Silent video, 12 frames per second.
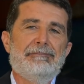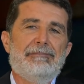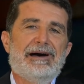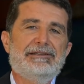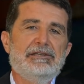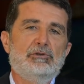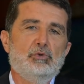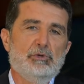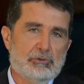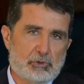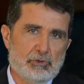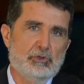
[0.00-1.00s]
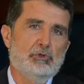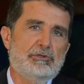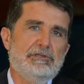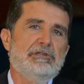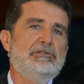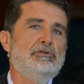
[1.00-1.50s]
But to introduce
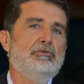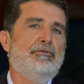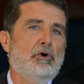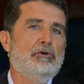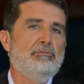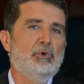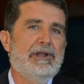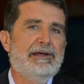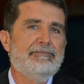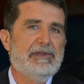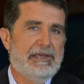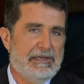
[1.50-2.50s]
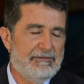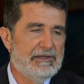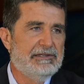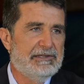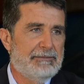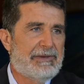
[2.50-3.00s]
this new formula,
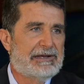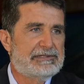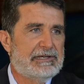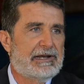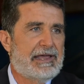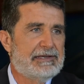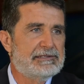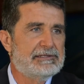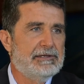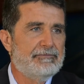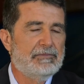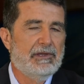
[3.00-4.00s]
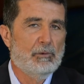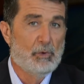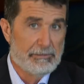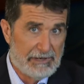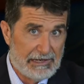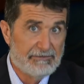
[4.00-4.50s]
even in the maxi class,
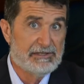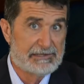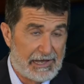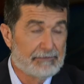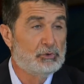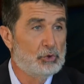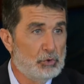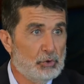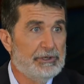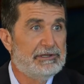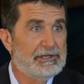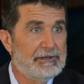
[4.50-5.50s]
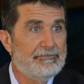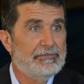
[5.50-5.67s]
we believe it's time to do it.